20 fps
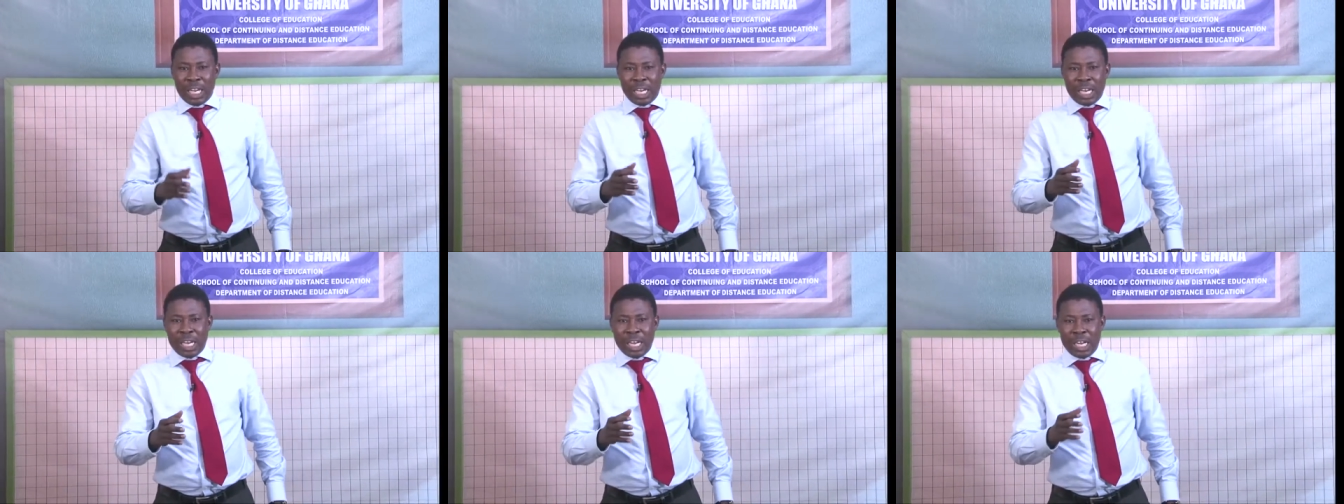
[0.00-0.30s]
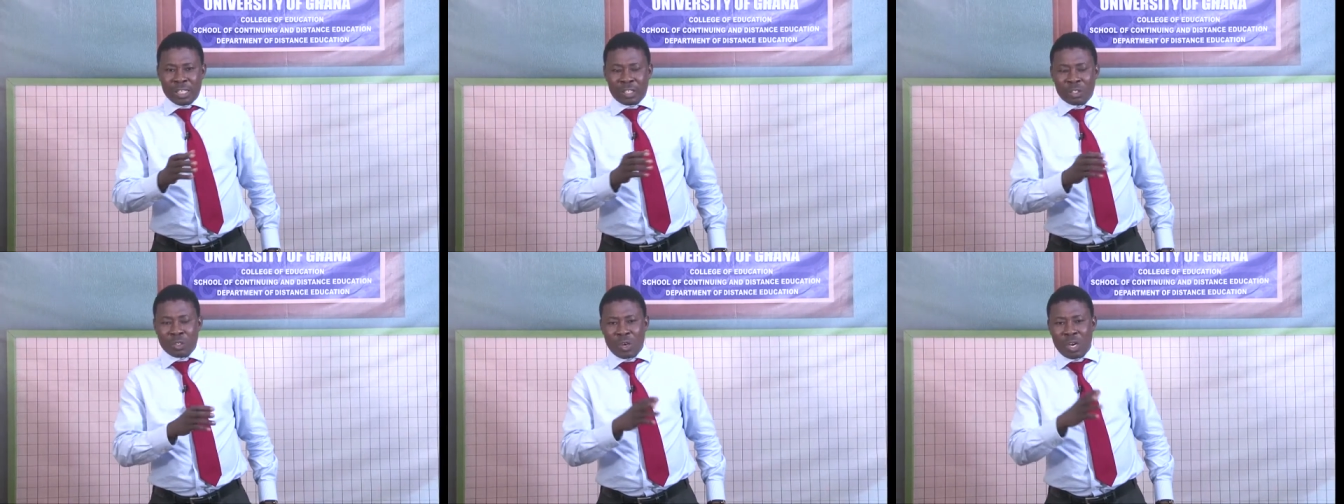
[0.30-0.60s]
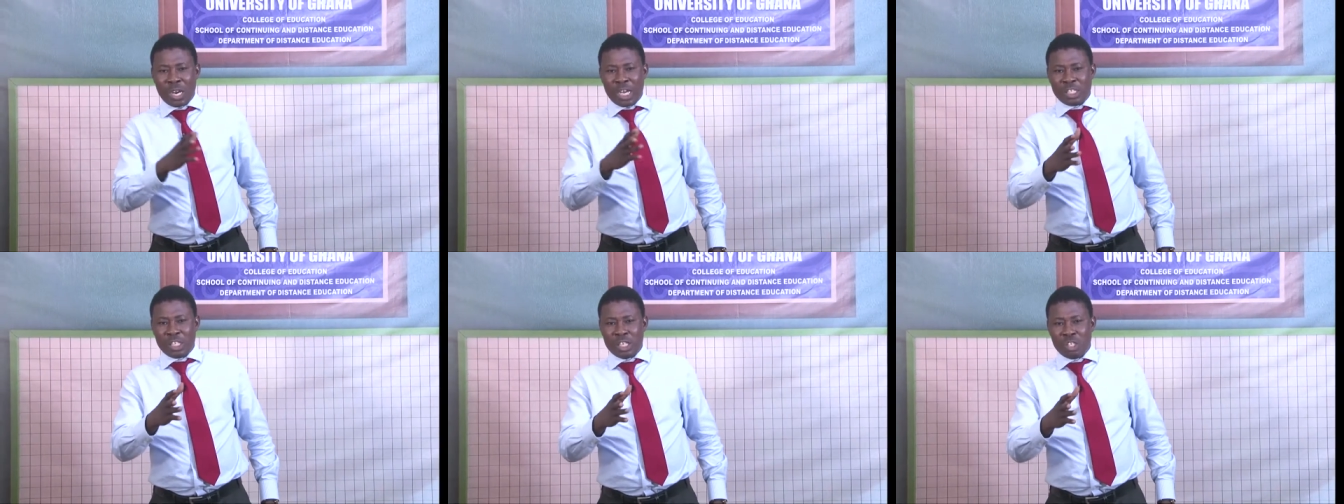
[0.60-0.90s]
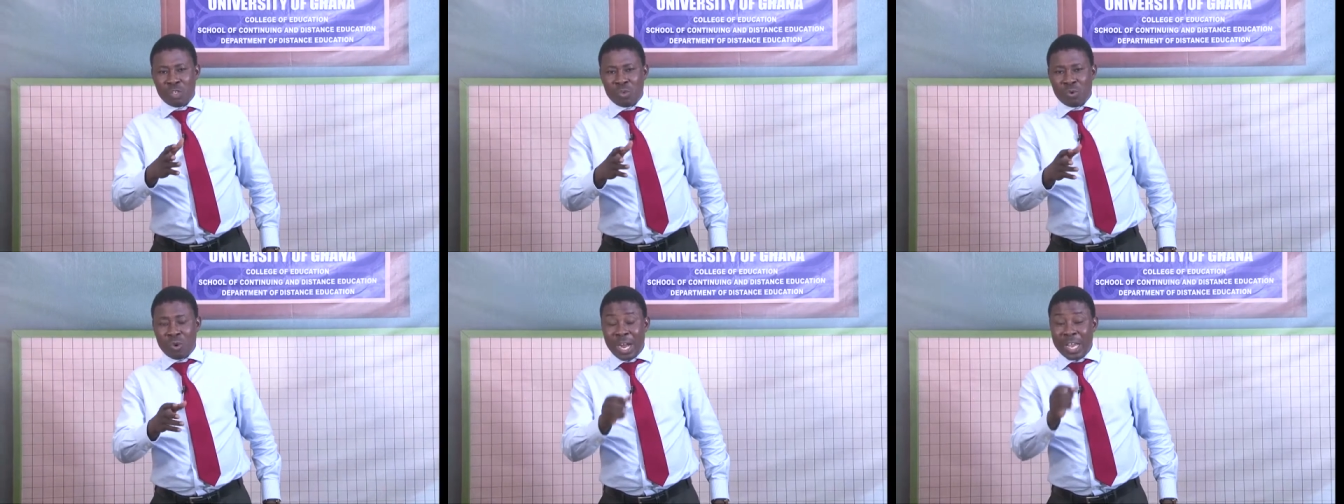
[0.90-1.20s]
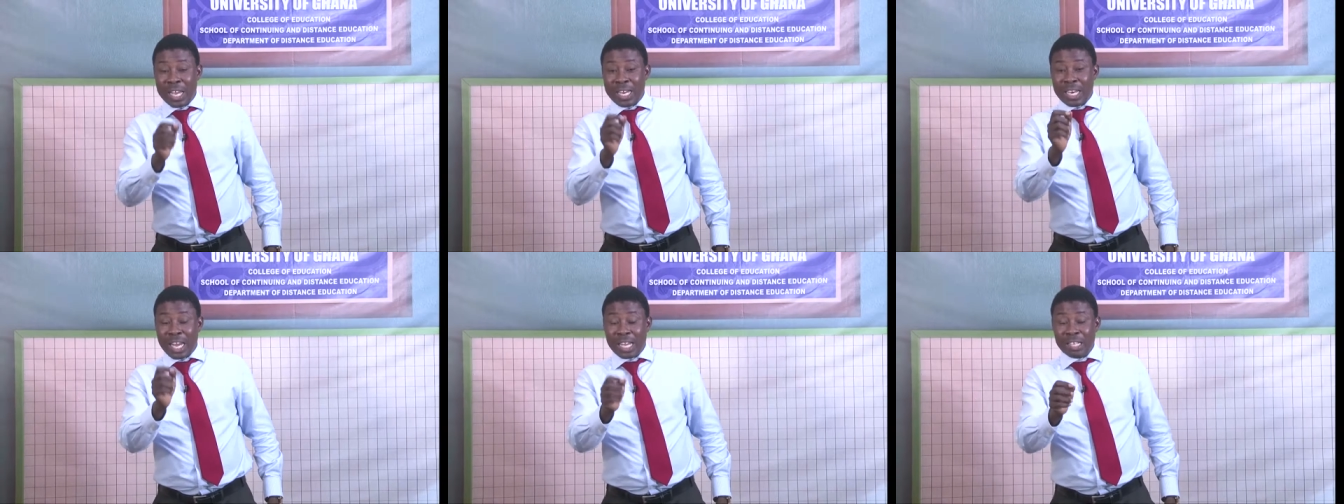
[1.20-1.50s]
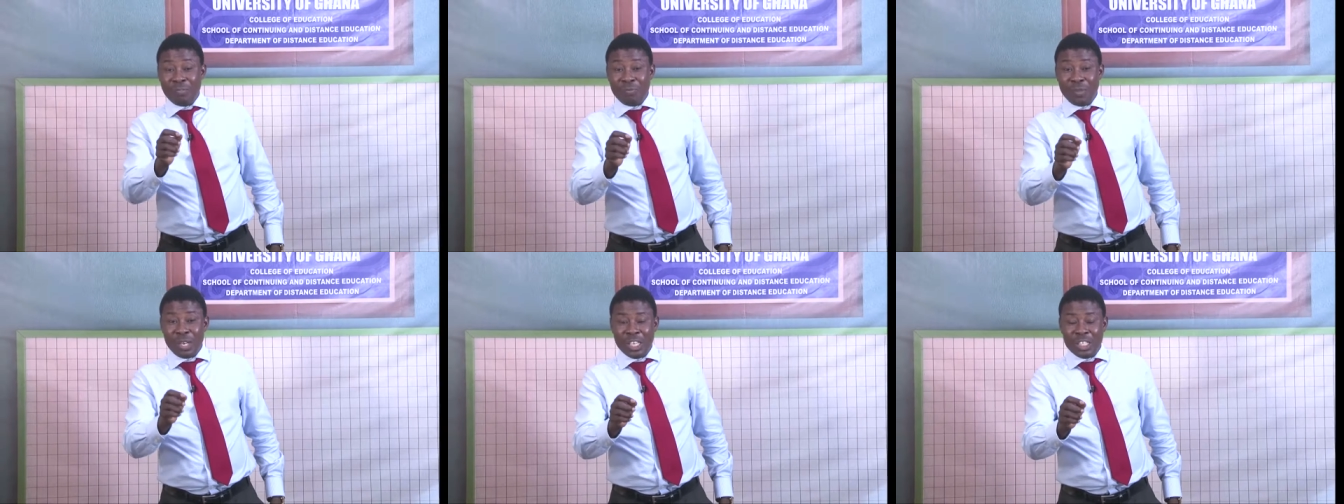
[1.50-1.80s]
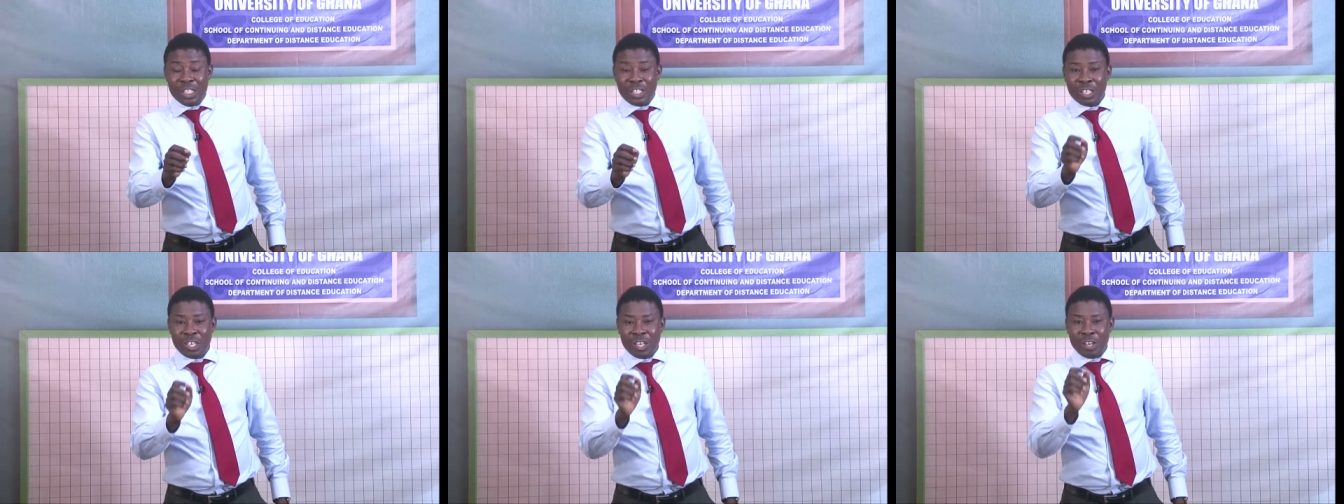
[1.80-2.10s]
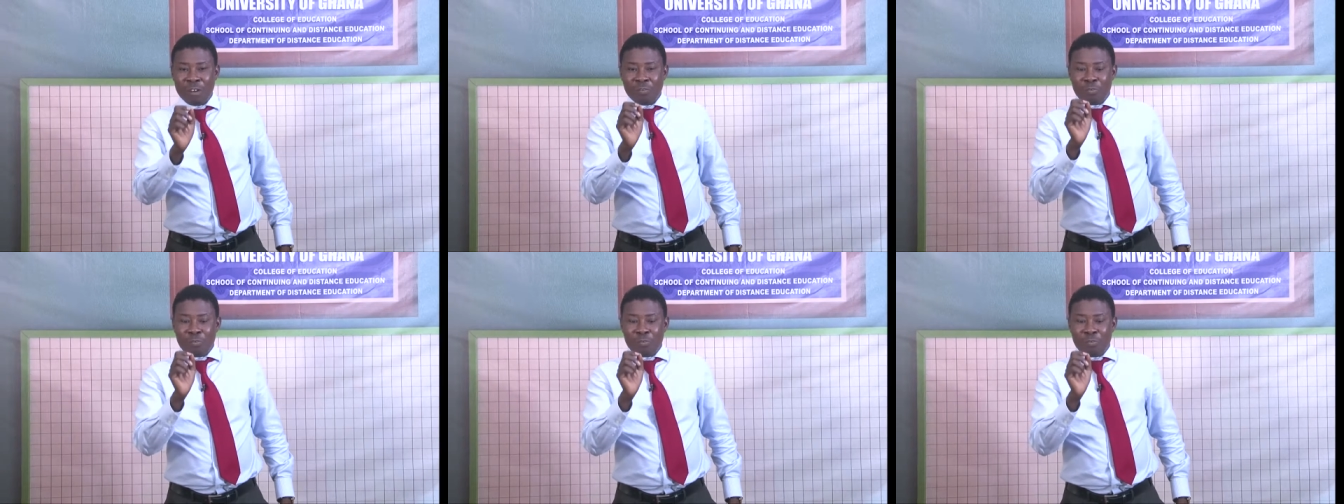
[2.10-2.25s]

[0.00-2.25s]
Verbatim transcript: uh, it's called In that village,